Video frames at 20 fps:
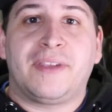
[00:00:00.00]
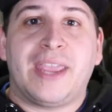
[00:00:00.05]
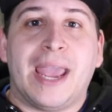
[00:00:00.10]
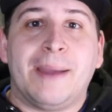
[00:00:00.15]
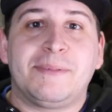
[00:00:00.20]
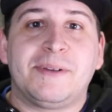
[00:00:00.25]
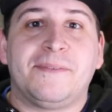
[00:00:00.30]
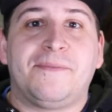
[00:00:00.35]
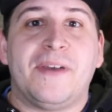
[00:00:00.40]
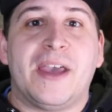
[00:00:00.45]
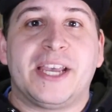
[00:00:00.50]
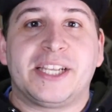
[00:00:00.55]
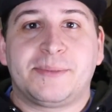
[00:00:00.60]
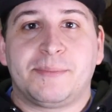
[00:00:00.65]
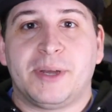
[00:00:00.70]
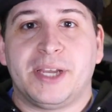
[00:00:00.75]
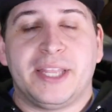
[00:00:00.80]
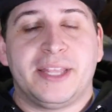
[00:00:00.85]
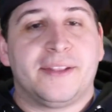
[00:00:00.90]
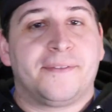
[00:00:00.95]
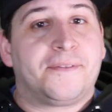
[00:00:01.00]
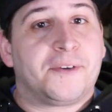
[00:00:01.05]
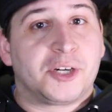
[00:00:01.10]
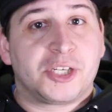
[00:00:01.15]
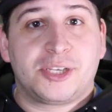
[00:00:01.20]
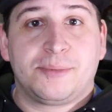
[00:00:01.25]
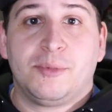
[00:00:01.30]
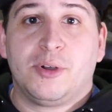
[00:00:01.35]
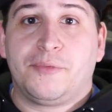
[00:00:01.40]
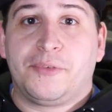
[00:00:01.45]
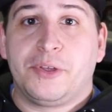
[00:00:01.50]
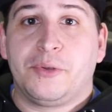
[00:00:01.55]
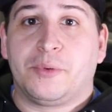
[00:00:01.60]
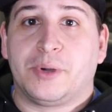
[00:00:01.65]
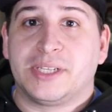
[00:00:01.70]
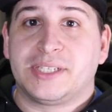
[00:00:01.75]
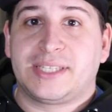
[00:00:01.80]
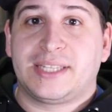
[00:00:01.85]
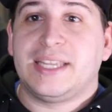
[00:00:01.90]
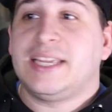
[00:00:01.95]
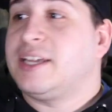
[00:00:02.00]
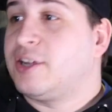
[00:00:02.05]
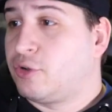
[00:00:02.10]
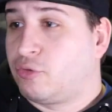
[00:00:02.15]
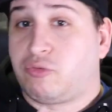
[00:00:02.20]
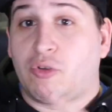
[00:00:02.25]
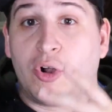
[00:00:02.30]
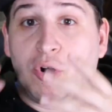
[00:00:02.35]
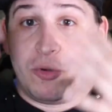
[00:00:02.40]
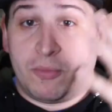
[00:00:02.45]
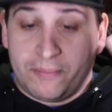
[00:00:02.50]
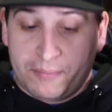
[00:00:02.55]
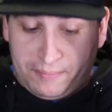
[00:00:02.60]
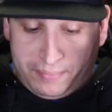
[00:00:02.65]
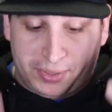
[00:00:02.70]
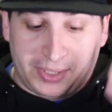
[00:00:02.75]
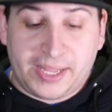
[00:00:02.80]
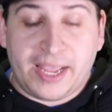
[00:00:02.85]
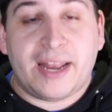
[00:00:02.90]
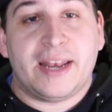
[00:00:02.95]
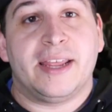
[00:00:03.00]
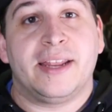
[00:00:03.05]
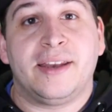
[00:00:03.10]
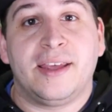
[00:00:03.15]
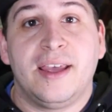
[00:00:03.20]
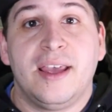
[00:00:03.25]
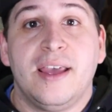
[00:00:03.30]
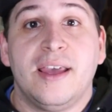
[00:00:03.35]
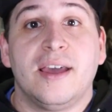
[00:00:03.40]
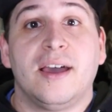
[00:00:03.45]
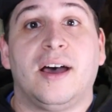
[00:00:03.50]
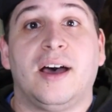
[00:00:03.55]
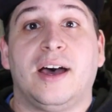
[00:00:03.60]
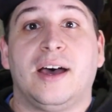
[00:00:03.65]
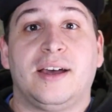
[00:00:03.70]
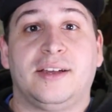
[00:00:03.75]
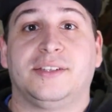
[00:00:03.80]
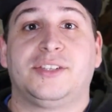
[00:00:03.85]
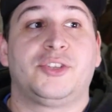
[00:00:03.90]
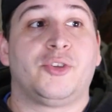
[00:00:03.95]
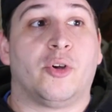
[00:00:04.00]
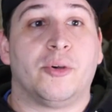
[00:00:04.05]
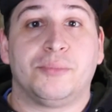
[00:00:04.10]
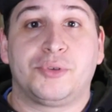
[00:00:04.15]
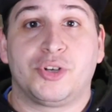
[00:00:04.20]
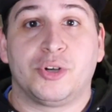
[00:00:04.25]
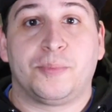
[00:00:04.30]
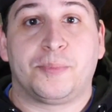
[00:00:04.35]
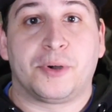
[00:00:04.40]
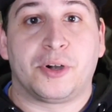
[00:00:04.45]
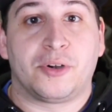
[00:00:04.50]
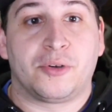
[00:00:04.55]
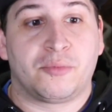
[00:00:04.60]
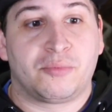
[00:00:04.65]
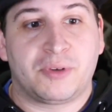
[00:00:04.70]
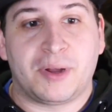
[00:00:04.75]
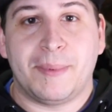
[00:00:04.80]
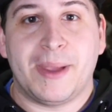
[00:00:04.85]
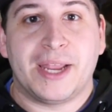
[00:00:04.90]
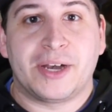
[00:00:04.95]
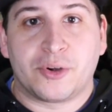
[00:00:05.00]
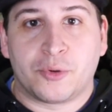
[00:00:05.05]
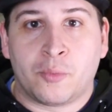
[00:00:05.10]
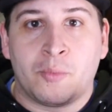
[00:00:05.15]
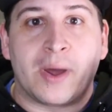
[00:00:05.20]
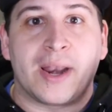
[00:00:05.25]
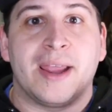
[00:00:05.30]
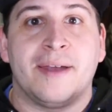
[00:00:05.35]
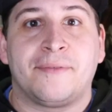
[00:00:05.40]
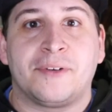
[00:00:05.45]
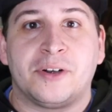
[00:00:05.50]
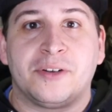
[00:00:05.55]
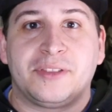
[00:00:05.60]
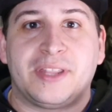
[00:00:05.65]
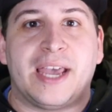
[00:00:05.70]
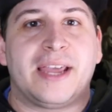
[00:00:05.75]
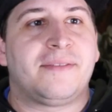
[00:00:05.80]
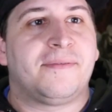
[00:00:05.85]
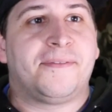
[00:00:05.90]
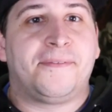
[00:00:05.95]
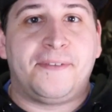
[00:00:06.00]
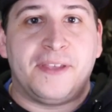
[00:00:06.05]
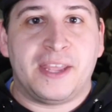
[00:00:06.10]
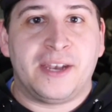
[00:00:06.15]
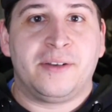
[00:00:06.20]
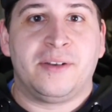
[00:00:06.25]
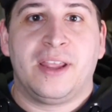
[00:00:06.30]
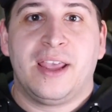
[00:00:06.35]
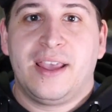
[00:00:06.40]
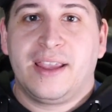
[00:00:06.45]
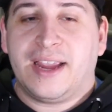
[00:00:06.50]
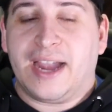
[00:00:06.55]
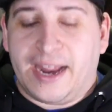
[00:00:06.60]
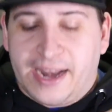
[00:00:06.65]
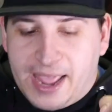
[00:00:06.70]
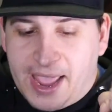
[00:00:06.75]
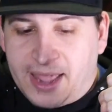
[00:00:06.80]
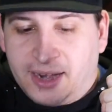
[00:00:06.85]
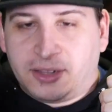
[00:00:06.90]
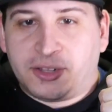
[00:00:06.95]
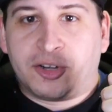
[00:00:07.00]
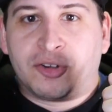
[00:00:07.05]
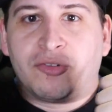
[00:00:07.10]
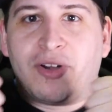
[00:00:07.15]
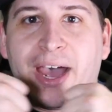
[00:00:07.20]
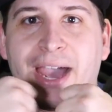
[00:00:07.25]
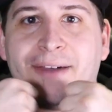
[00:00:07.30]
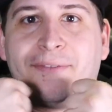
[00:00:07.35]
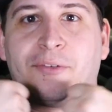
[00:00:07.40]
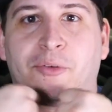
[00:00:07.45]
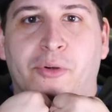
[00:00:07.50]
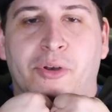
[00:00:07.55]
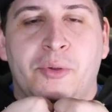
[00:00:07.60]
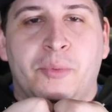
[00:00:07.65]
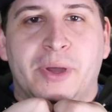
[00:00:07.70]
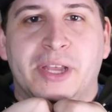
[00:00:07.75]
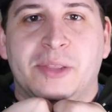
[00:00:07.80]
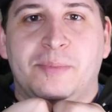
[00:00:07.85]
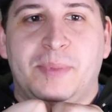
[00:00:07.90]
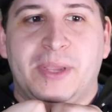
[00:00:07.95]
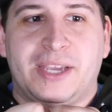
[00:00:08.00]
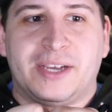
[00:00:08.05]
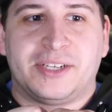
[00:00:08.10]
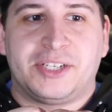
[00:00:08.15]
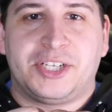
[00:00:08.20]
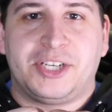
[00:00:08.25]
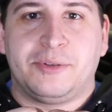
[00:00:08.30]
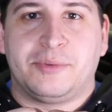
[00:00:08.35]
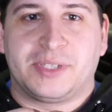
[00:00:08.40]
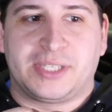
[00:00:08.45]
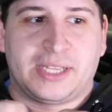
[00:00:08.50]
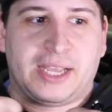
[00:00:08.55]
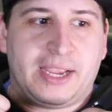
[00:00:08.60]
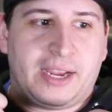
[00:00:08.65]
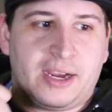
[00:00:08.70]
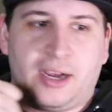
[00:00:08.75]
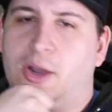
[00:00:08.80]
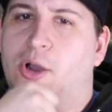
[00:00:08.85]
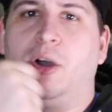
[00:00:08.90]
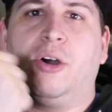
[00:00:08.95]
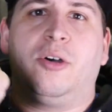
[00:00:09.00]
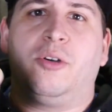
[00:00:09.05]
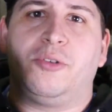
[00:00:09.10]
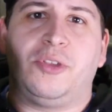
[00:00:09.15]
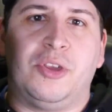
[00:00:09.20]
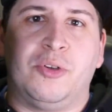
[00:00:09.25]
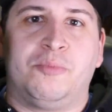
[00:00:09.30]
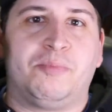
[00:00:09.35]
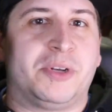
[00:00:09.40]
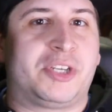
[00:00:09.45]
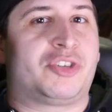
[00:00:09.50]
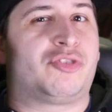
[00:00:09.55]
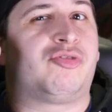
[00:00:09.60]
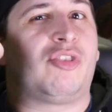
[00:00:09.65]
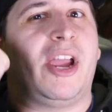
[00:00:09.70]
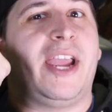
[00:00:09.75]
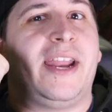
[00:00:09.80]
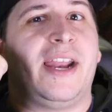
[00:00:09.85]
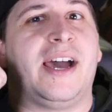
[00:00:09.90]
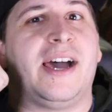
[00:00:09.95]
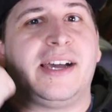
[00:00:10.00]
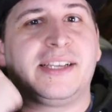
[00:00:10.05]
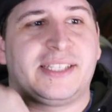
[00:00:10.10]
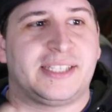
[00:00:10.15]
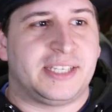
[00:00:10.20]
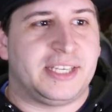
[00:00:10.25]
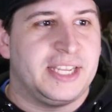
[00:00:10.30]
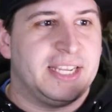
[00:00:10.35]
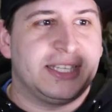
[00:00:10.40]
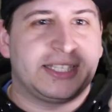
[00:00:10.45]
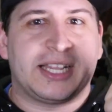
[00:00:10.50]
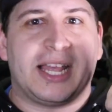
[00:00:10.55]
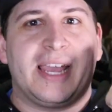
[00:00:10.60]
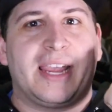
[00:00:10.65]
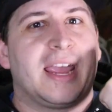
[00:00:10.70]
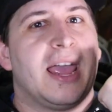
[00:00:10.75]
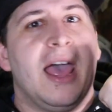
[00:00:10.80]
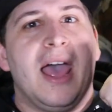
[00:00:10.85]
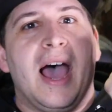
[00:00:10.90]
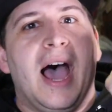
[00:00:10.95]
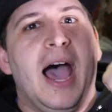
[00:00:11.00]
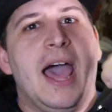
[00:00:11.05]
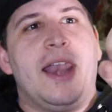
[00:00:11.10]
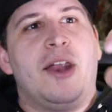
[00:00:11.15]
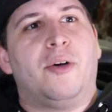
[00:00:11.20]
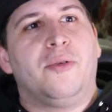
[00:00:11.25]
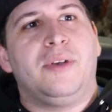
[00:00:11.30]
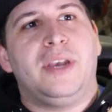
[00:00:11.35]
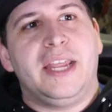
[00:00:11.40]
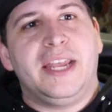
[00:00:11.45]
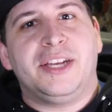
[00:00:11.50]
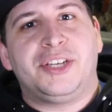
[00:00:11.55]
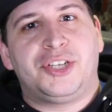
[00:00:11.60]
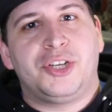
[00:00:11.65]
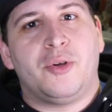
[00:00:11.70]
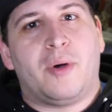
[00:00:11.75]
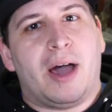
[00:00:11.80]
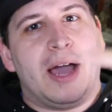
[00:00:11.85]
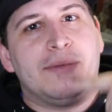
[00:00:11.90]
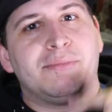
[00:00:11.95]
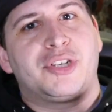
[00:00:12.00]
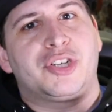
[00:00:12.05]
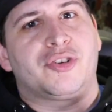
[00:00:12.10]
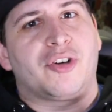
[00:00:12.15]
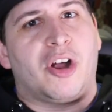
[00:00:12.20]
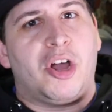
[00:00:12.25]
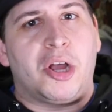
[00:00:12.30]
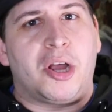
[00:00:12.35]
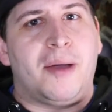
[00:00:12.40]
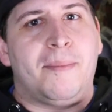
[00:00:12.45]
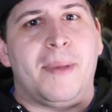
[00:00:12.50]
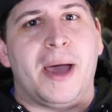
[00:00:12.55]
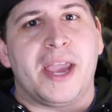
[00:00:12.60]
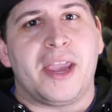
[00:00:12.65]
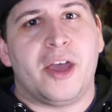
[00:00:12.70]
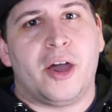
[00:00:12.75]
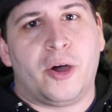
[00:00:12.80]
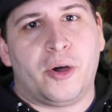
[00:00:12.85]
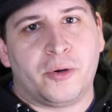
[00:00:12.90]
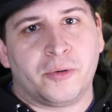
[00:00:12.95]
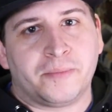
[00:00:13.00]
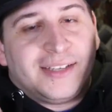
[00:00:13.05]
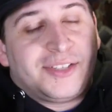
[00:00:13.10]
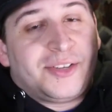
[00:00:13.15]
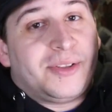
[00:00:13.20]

Captain Phasma in the first movie was the chrome-plated stormtrooper, commander, whatever, that Finn kind of had a little rivalry with because she was like, oh, you betrayed us, and he's like, I don't need you, I'm strong on my own.